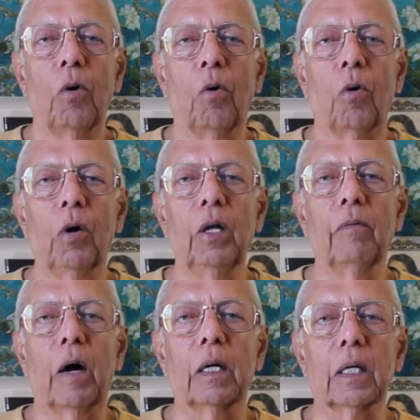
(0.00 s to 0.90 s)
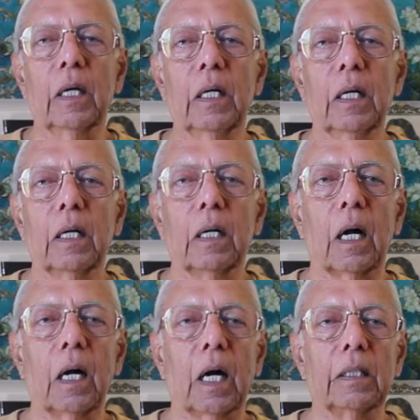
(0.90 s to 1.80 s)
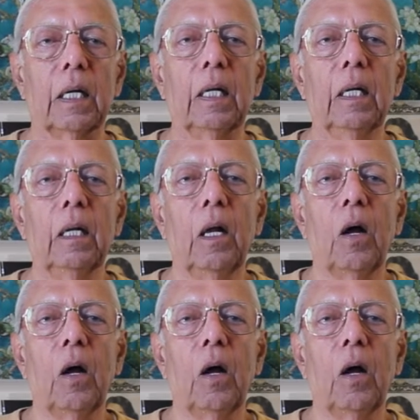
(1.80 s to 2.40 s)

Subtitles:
holy water, Ganga Jal,